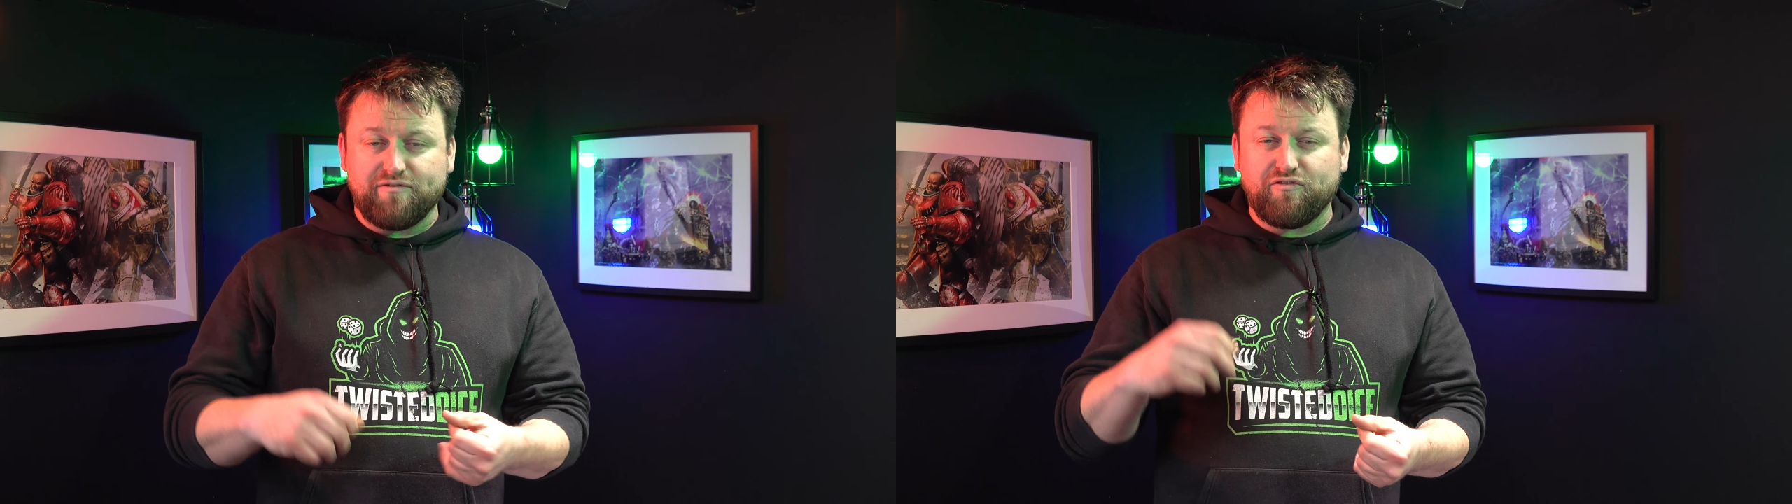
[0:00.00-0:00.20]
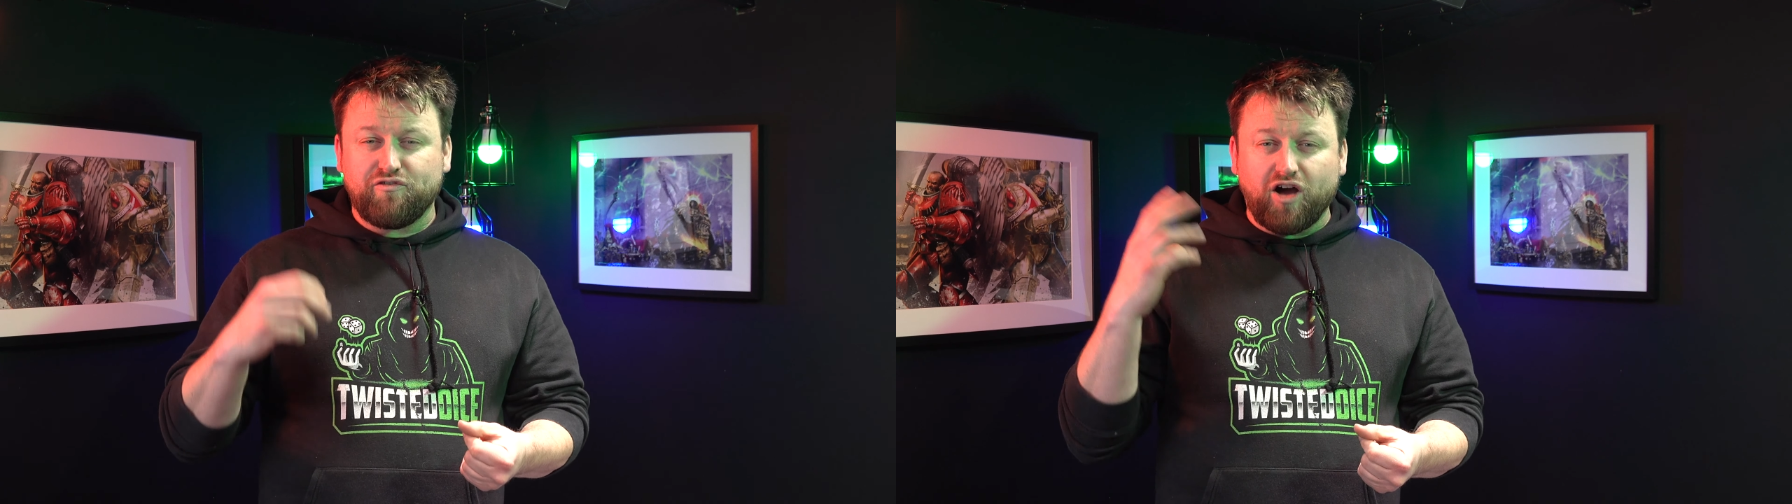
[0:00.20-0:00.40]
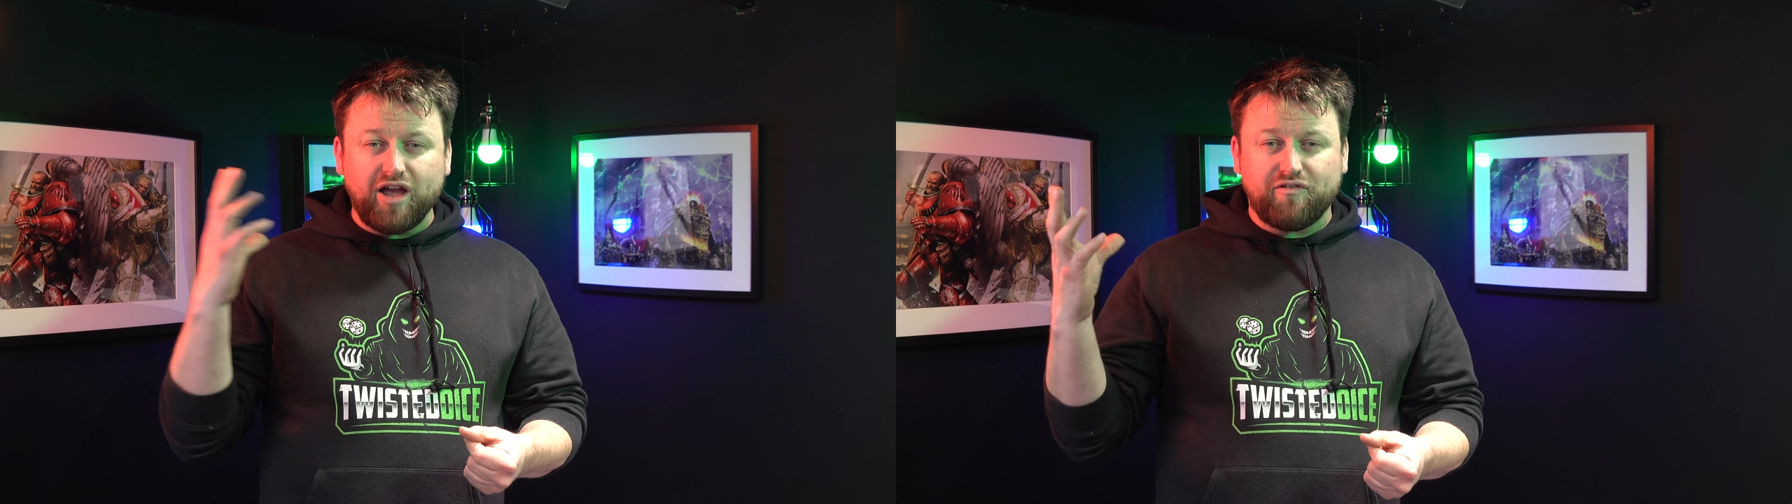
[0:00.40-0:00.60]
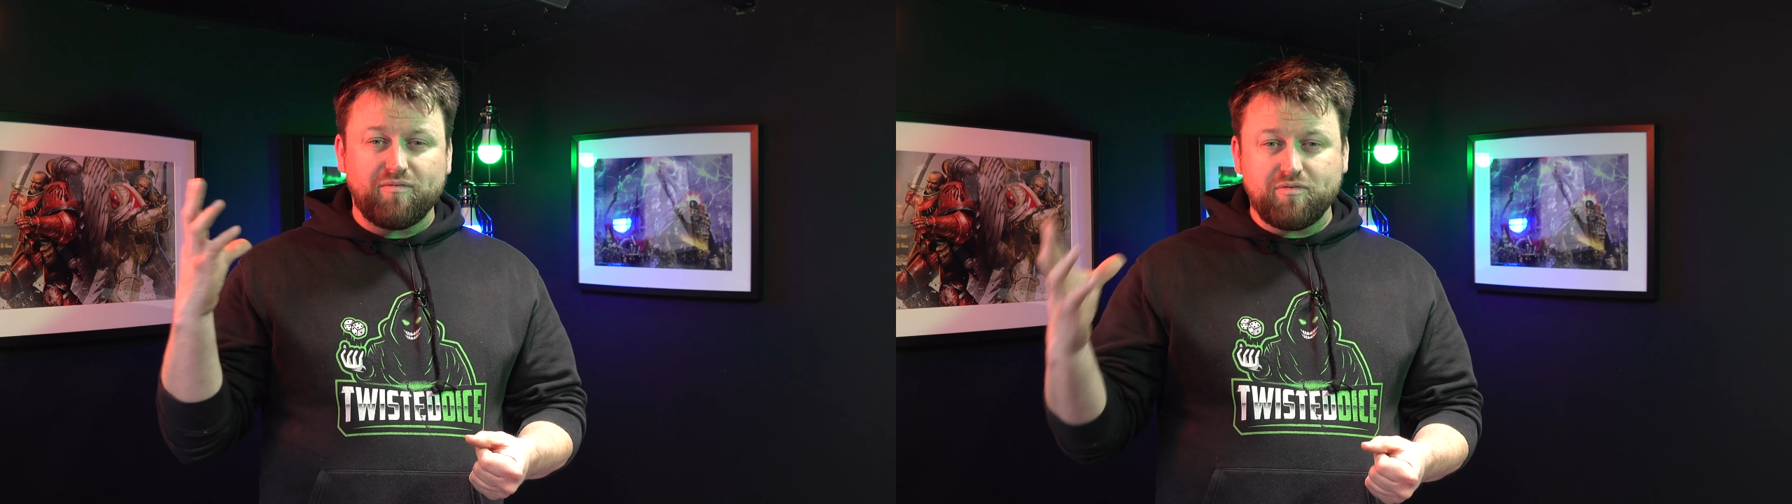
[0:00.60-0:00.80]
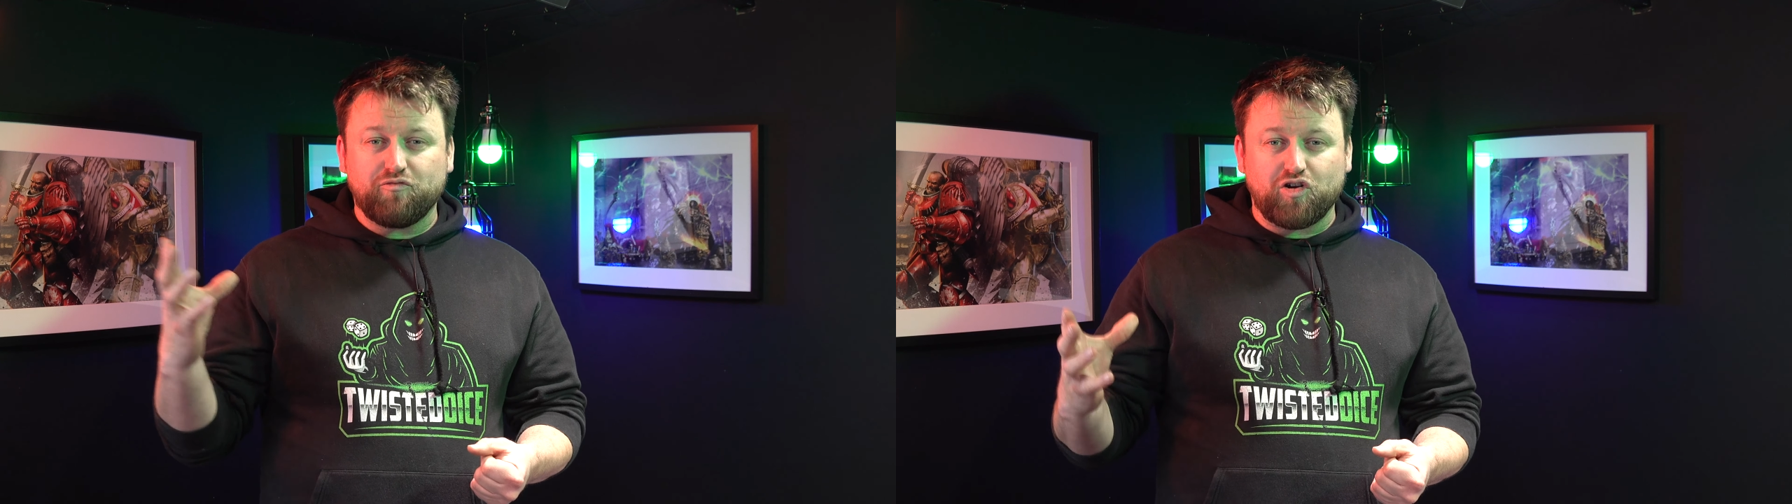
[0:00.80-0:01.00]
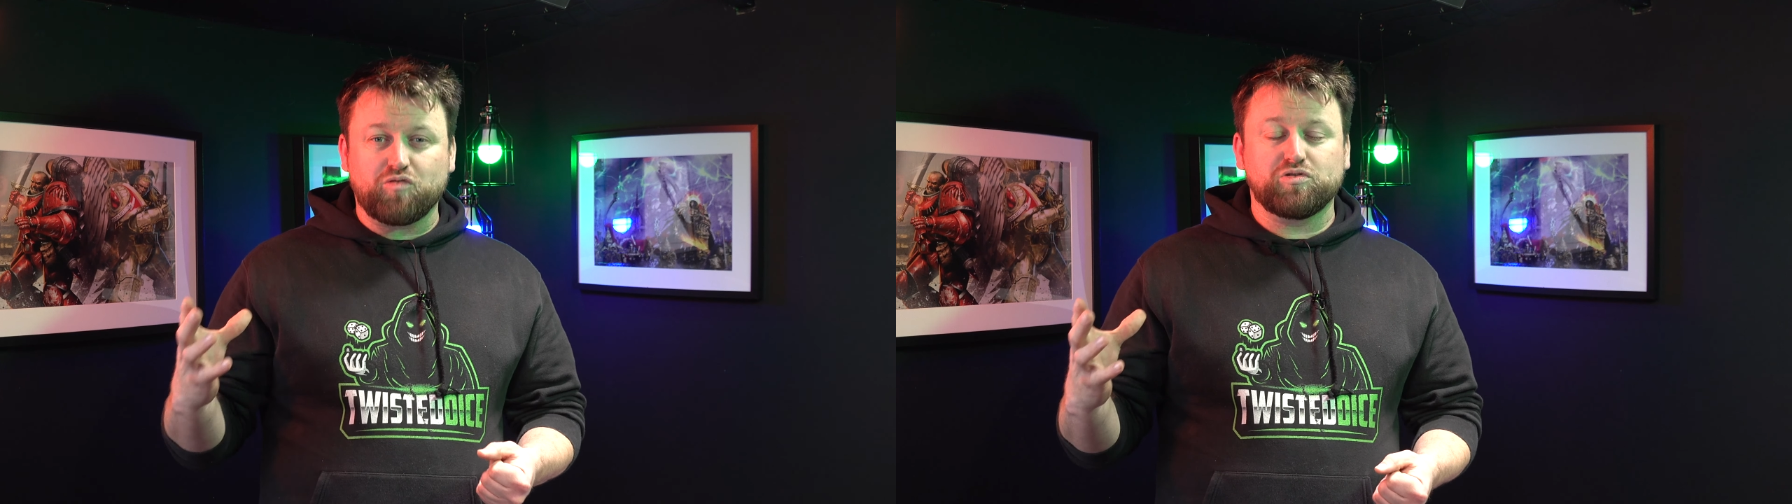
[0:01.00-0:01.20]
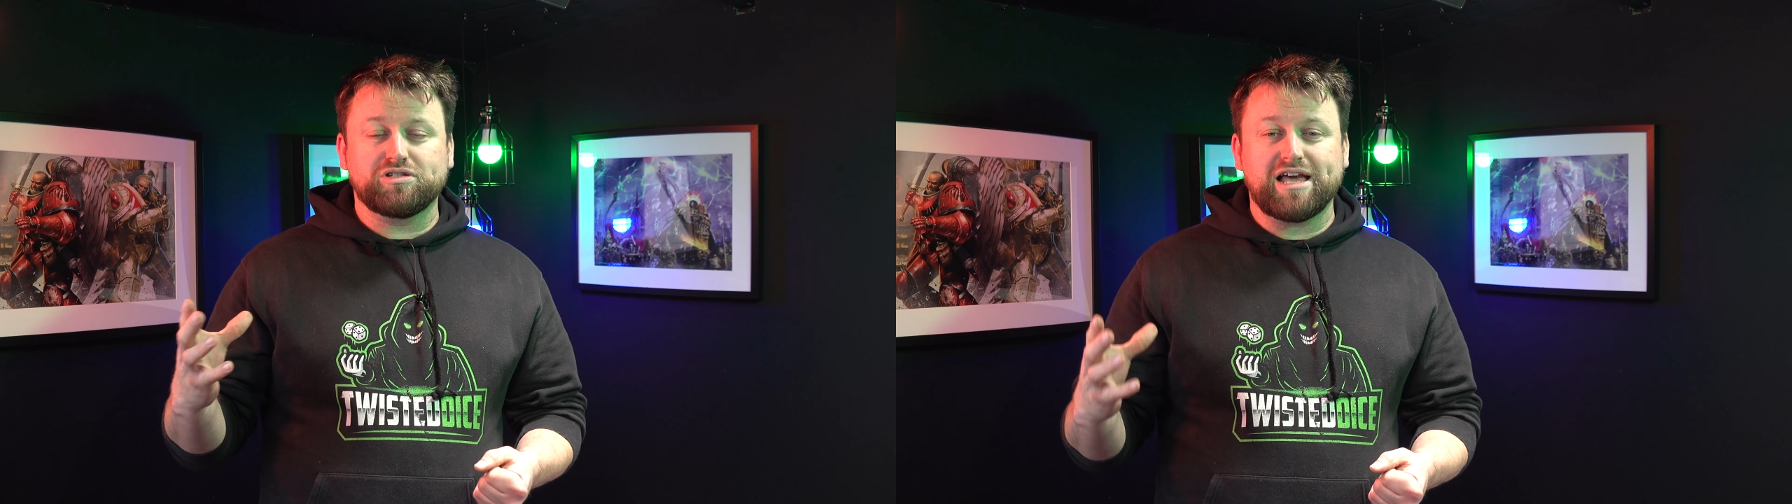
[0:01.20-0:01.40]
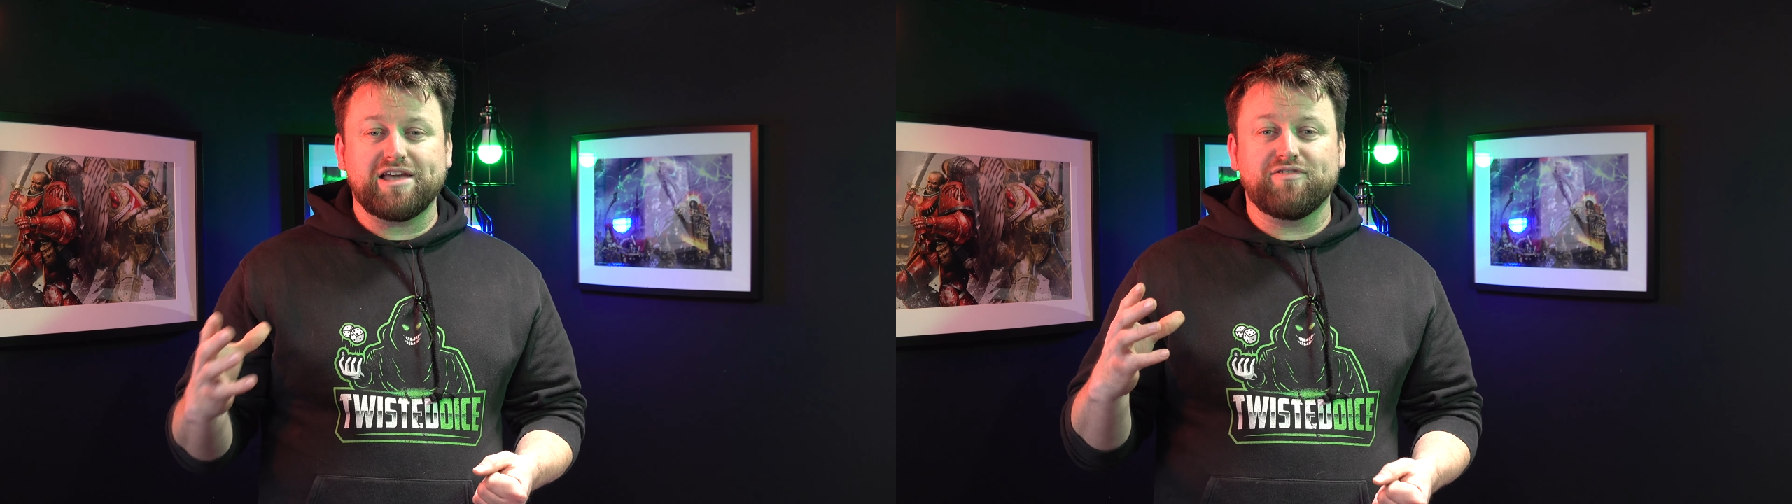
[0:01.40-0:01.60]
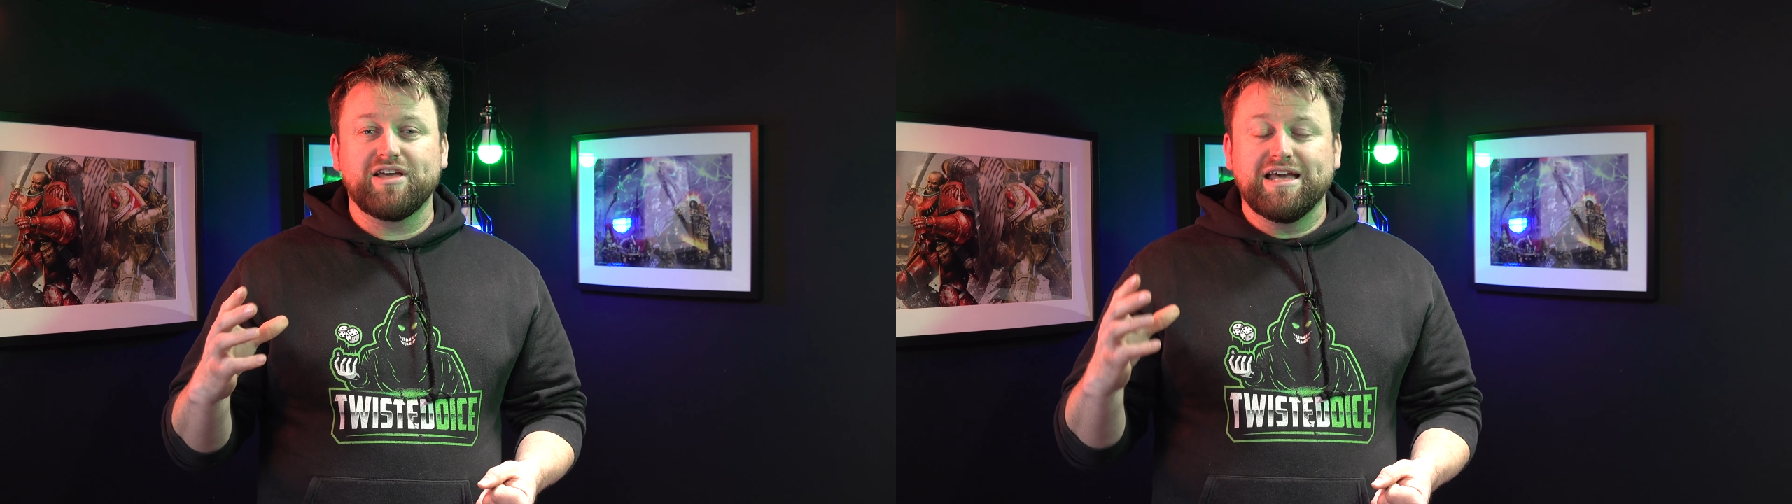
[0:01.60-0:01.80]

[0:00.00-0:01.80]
5+ invulnerable save